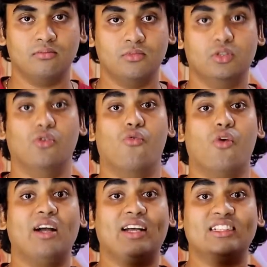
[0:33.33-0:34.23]
So
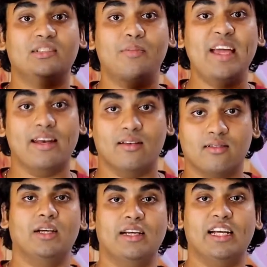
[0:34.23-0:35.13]
what does it mean?
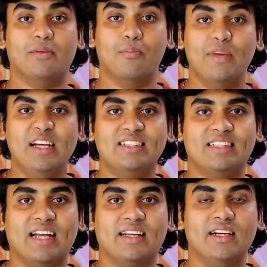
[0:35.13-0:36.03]
It means
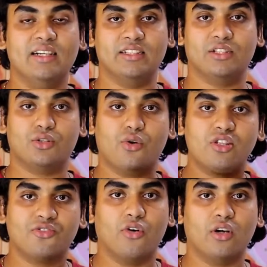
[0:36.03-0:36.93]
that the
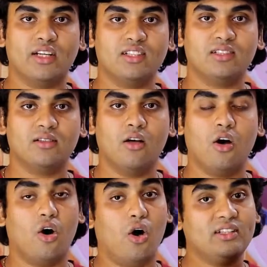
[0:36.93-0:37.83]
source voltage
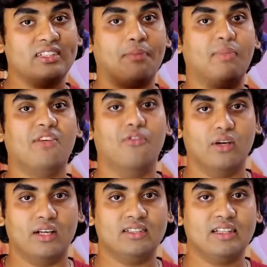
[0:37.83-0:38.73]
or the supply
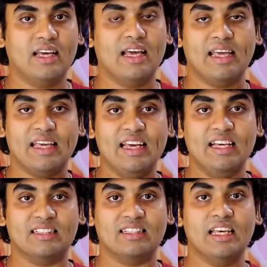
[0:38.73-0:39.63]
voltage
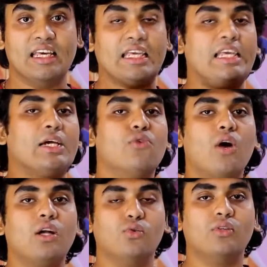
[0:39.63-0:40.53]
is
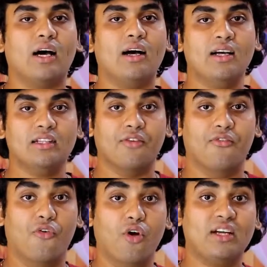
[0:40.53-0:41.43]
equal to the
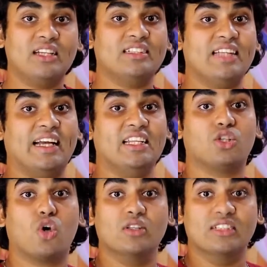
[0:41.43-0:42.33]
voltage that is
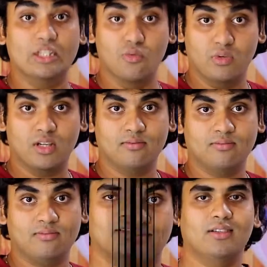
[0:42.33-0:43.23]
consumed.
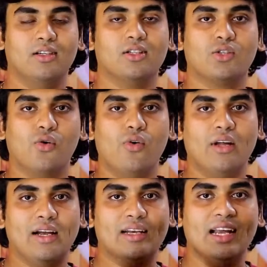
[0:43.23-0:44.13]
So
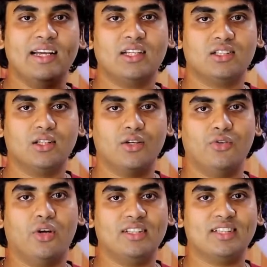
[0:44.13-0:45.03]
let us
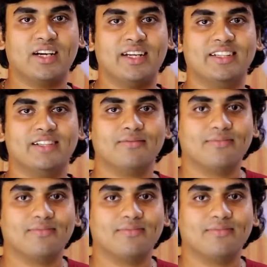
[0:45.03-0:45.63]
draw the circuit.